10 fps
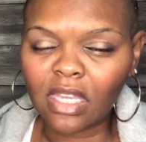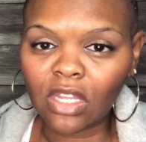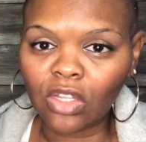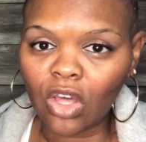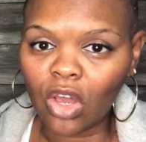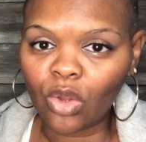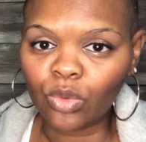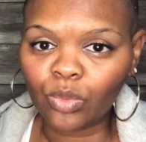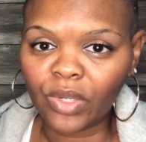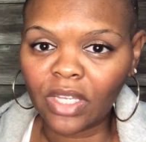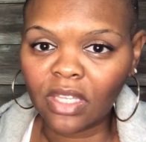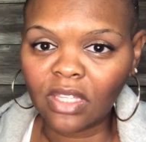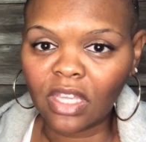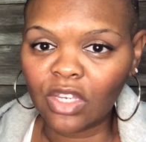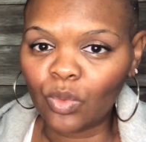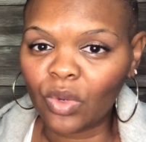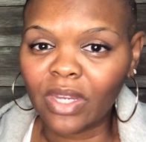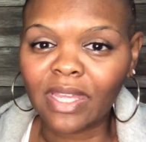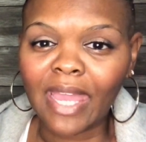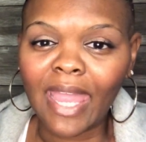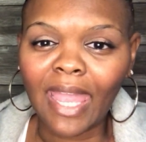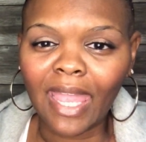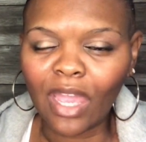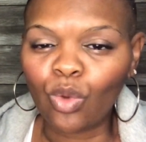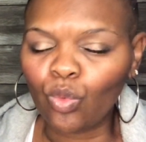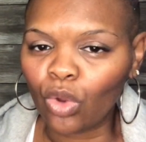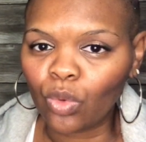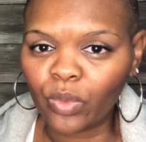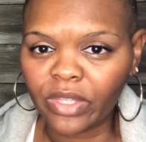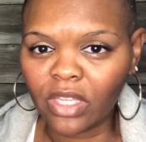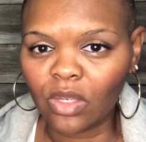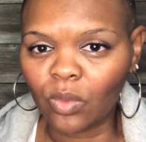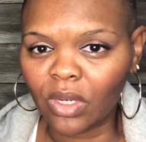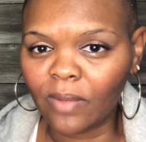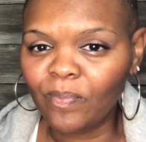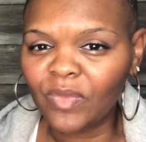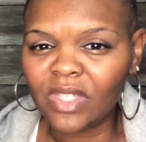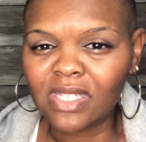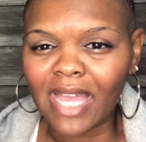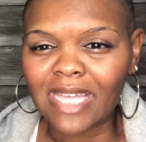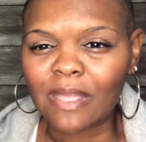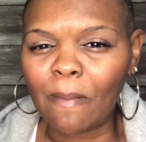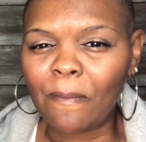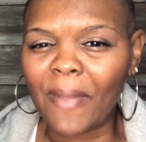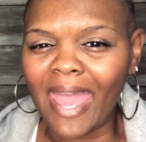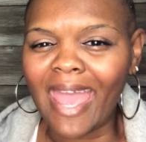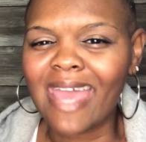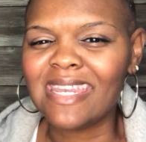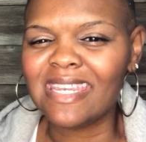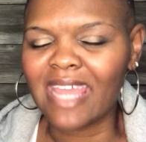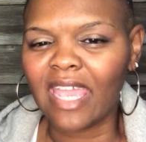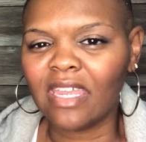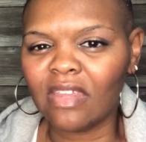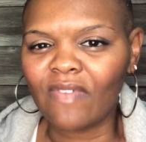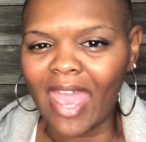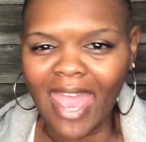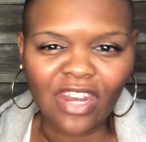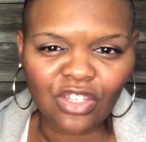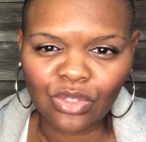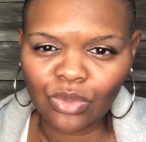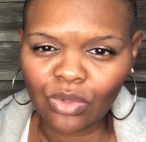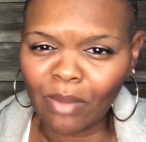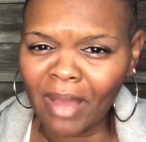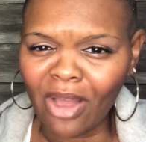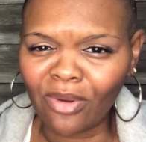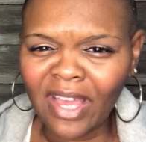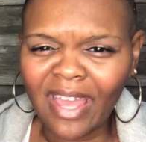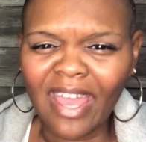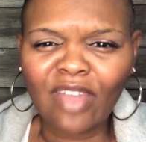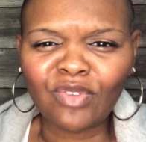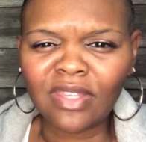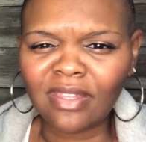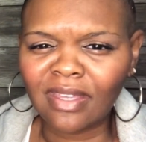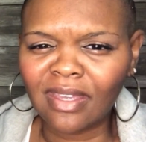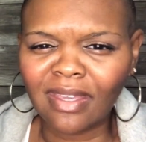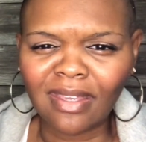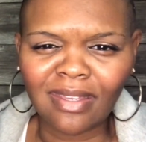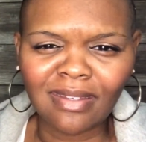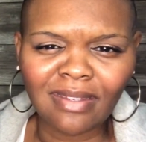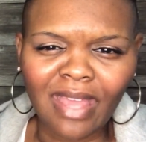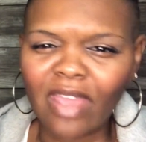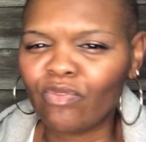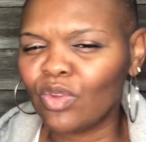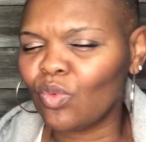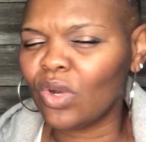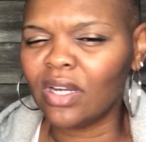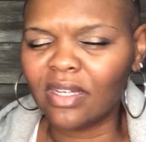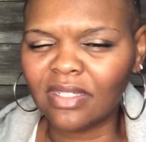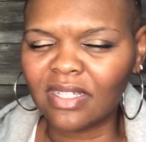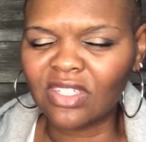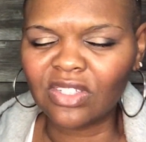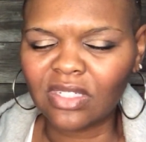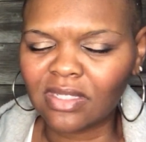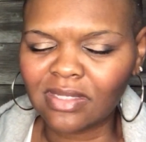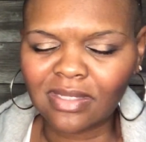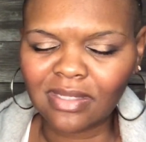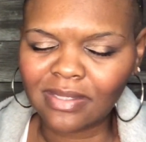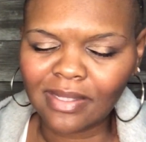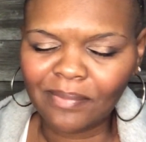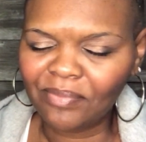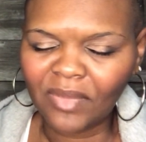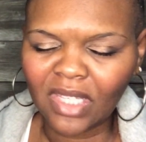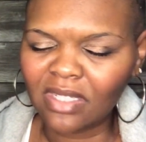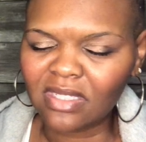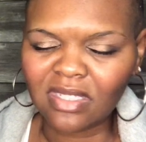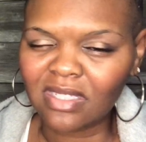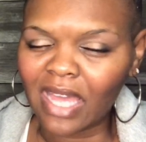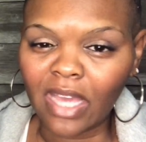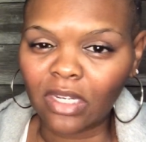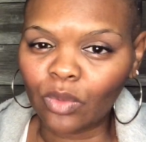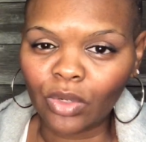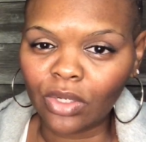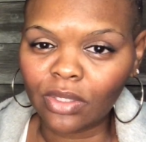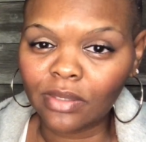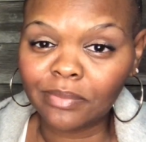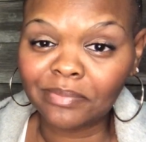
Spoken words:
get along with anyone, can't work with anyone, just has a bad negative attitude about everything and everyone. It's just not gonna work.